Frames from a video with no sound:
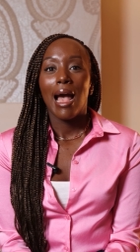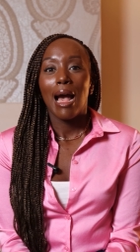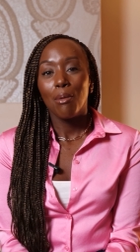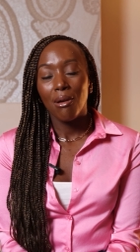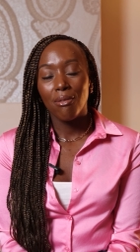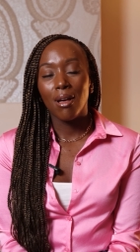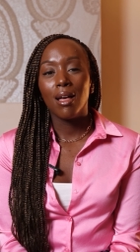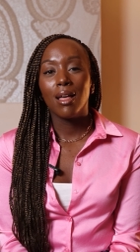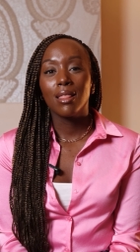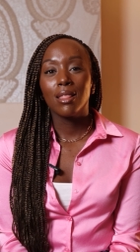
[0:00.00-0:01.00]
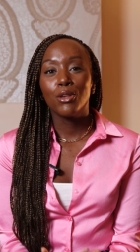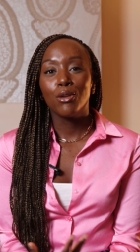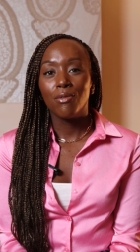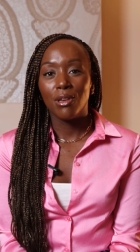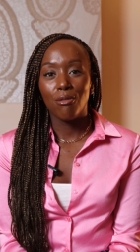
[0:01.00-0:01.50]
However,
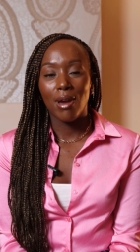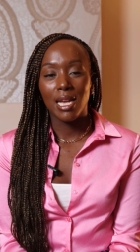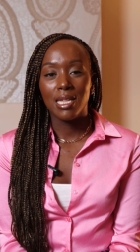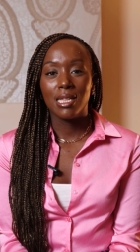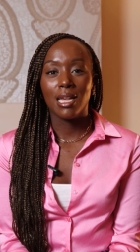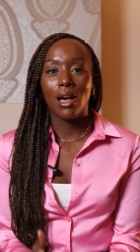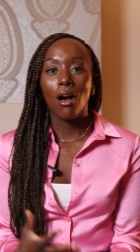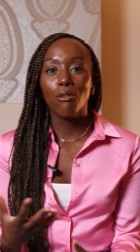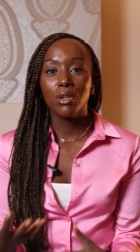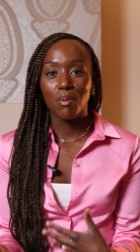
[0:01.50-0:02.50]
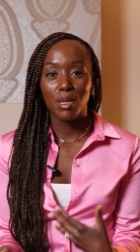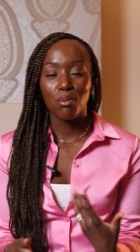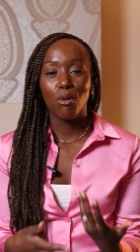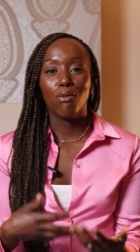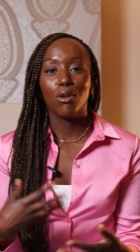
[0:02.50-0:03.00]
UV rays are
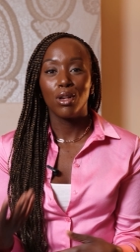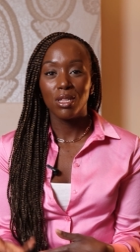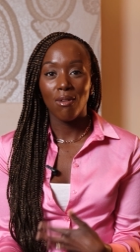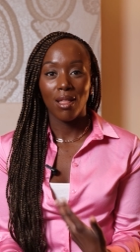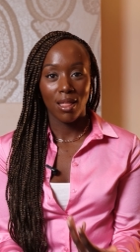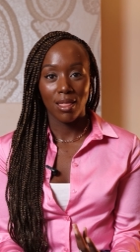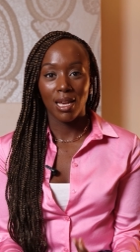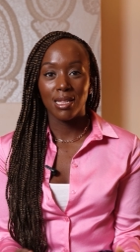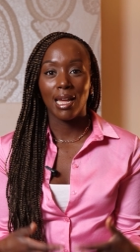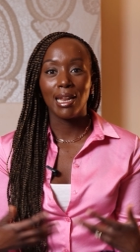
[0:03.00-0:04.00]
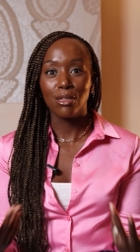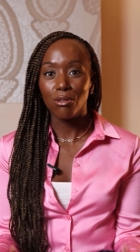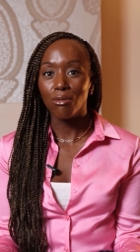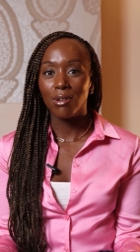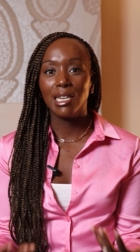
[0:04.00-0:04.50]
responsible for lots of other things, and it's
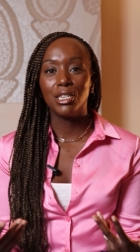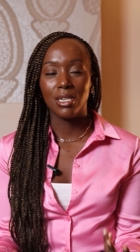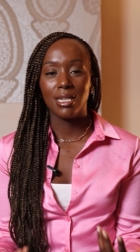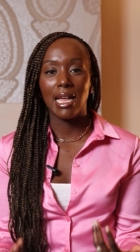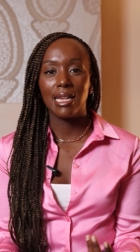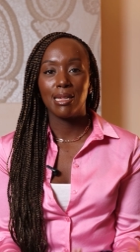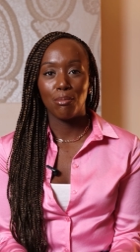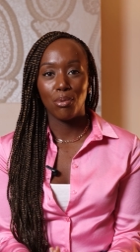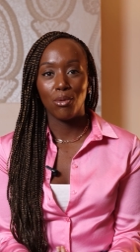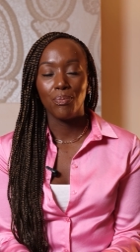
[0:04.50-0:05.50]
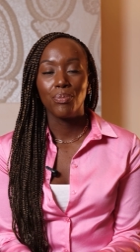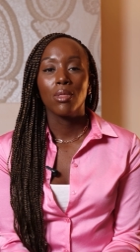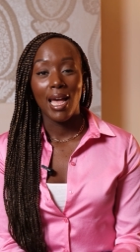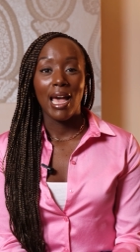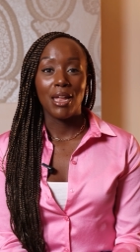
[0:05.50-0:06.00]
not really just that simple.
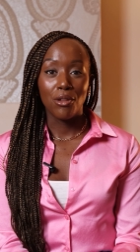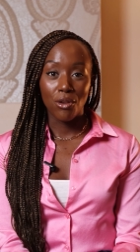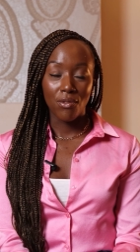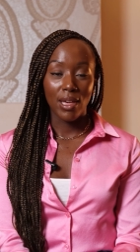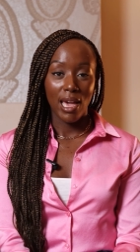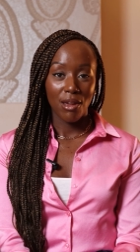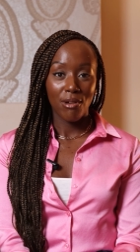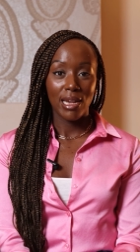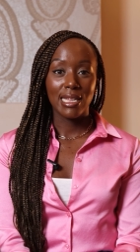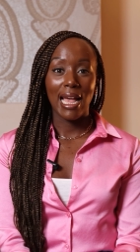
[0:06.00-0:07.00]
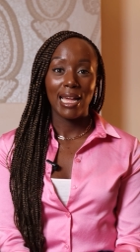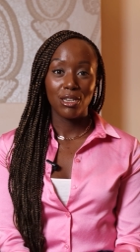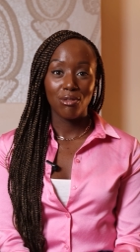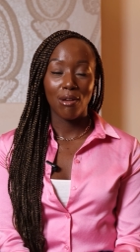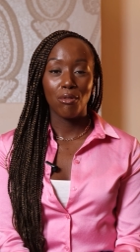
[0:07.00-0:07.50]
And UVA rays
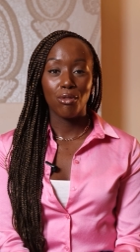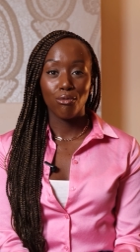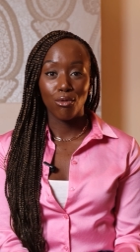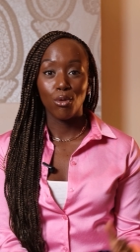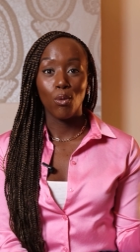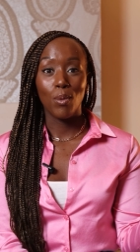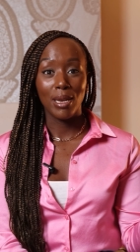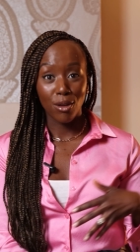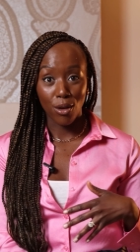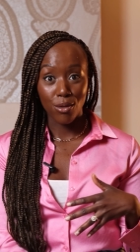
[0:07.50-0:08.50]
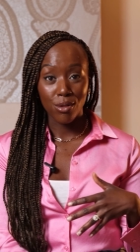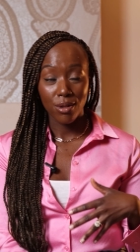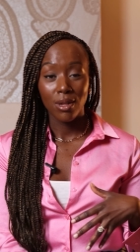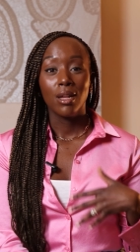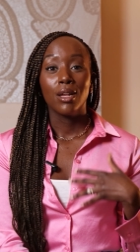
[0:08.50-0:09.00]
can travel through
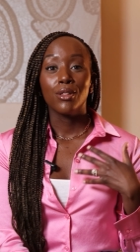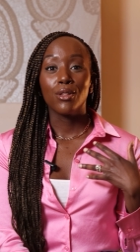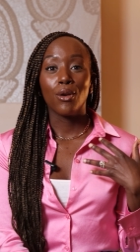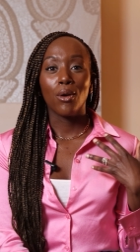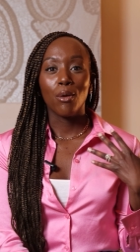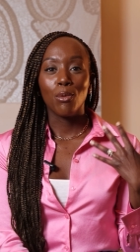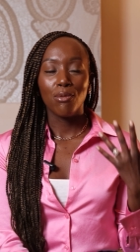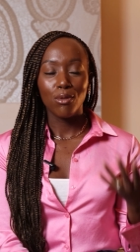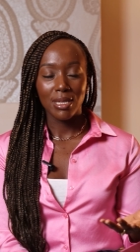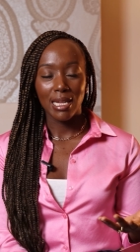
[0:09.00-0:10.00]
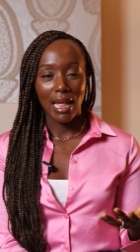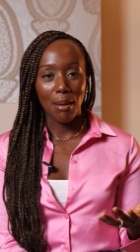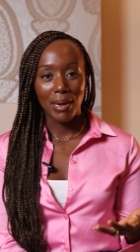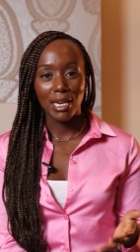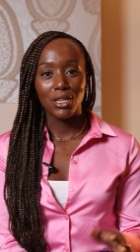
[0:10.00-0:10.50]
windows. So we've all seen
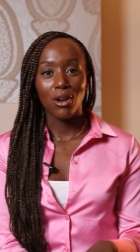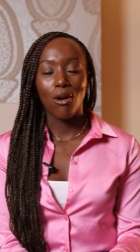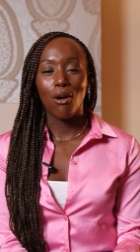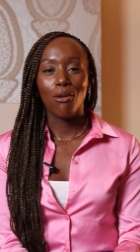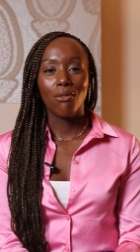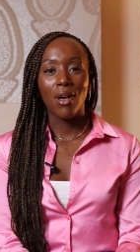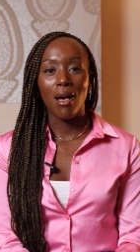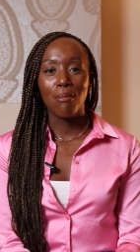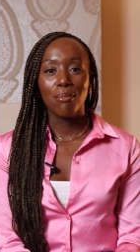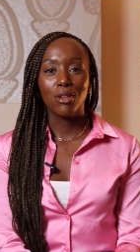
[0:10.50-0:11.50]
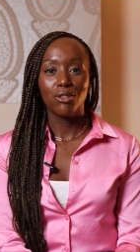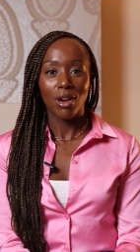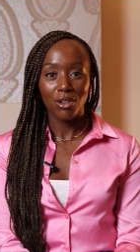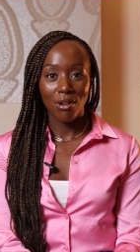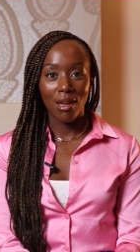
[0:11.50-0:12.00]
that picture of the
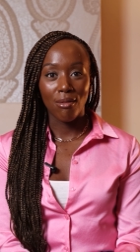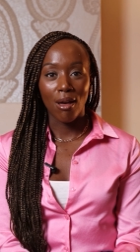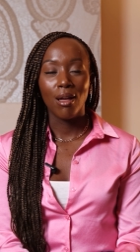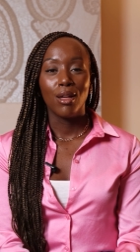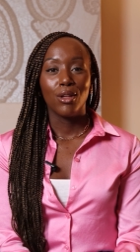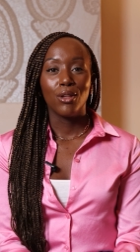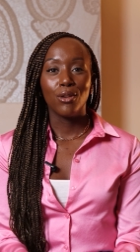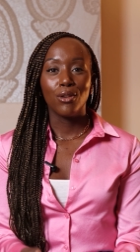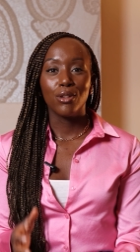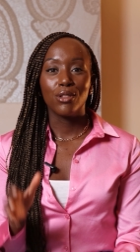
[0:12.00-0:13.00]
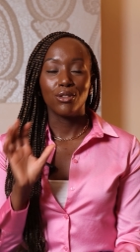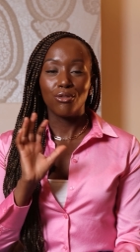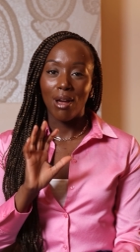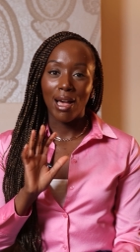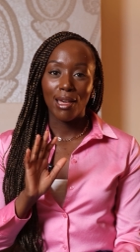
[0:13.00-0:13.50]
truck driver who used to
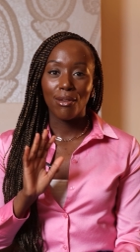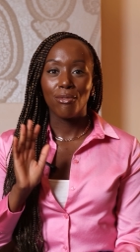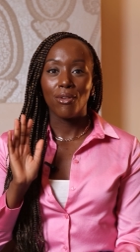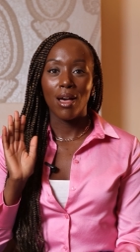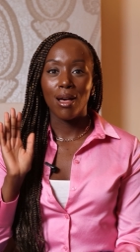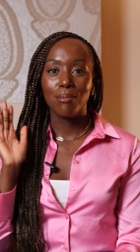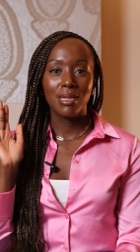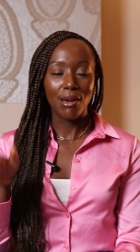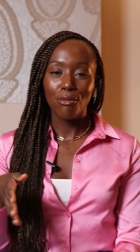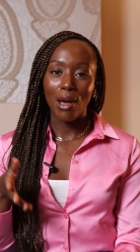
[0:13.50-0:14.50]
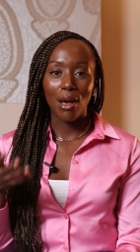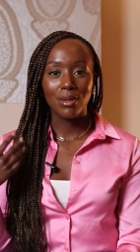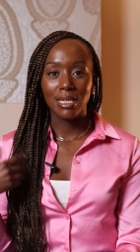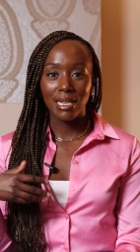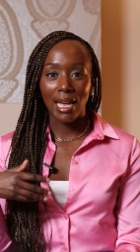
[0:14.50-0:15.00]
drive several
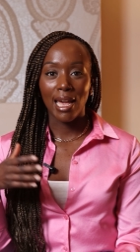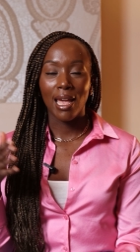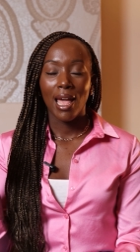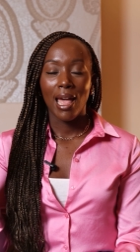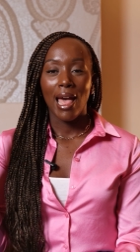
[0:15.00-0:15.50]
hours a day,